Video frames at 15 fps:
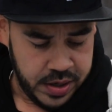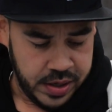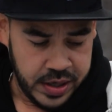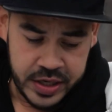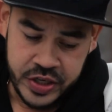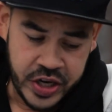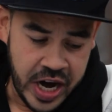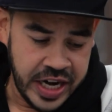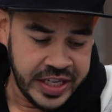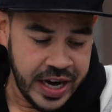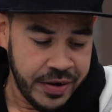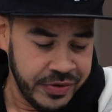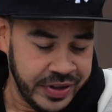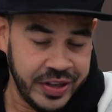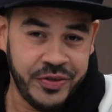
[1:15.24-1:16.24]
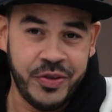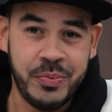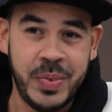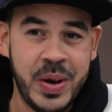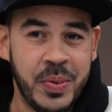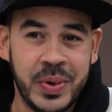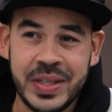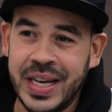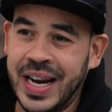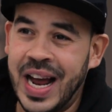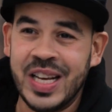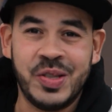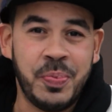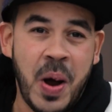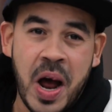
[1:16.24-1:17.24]
It's changed everything for me. Once I
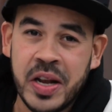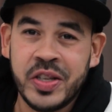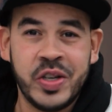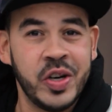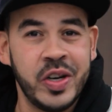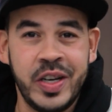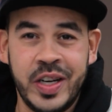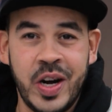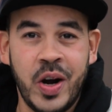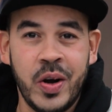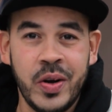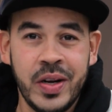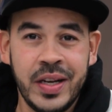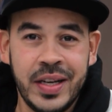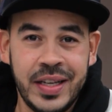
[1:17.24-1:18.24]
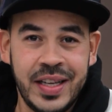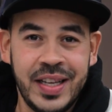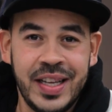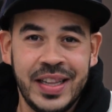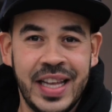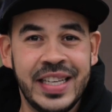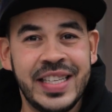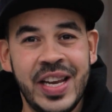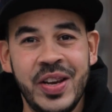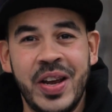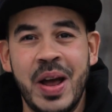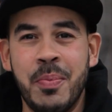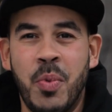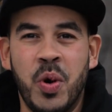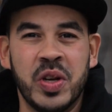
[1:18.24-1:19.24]
got sponsored, you know, they say you
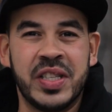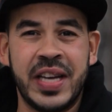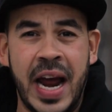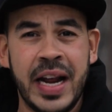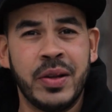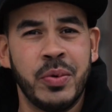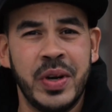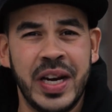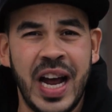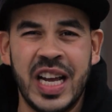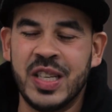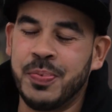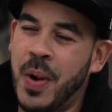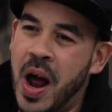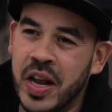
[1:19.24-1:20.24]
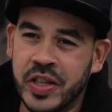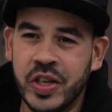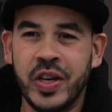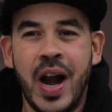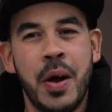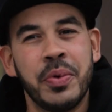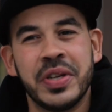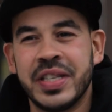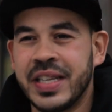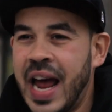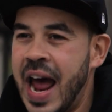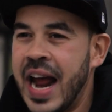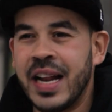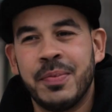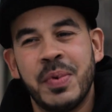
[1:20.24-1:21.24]
get more psyched when you got sponsored. I was
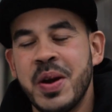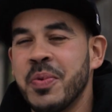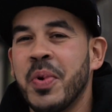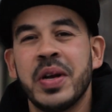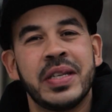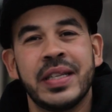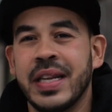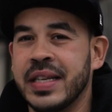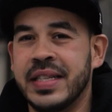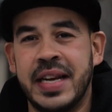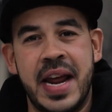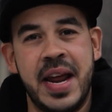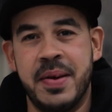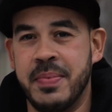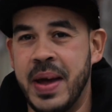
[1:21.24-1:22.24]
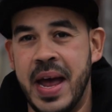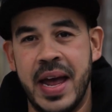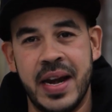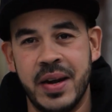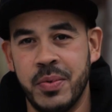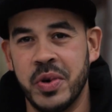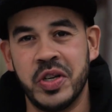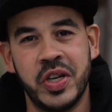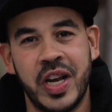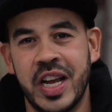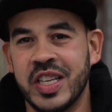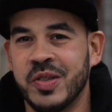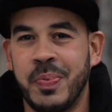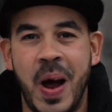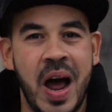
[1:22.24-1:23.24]
psyched, but it wasn't the same, man. Once you
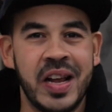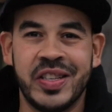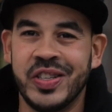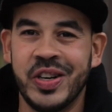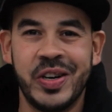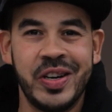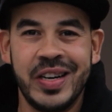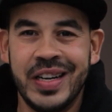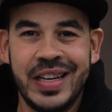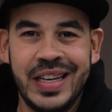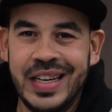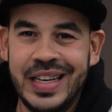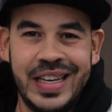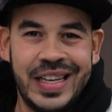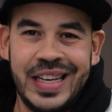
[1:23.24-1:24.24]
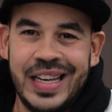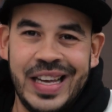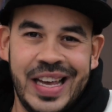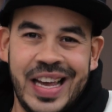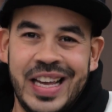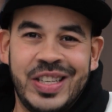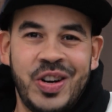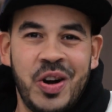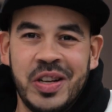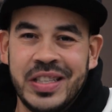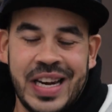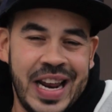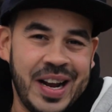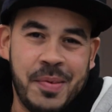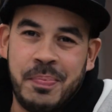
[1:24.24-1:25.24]
get sponsored, it turned
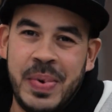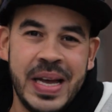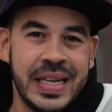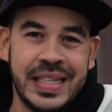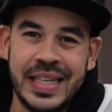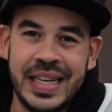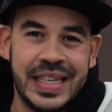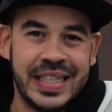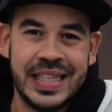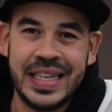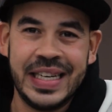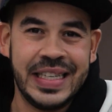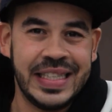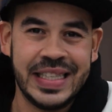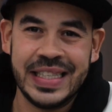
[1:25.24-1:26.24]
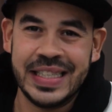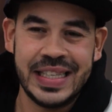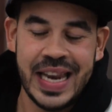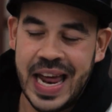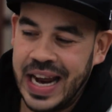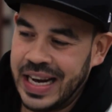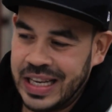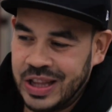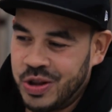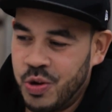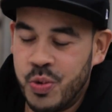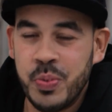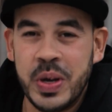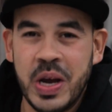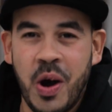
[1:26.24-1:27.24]
into like a business, and it just like
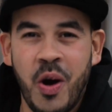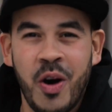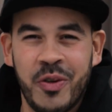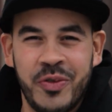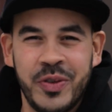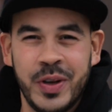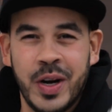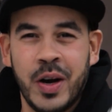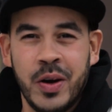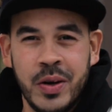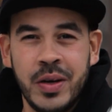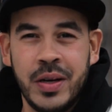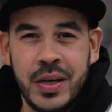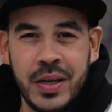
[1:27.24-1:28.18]
threw me off, you know?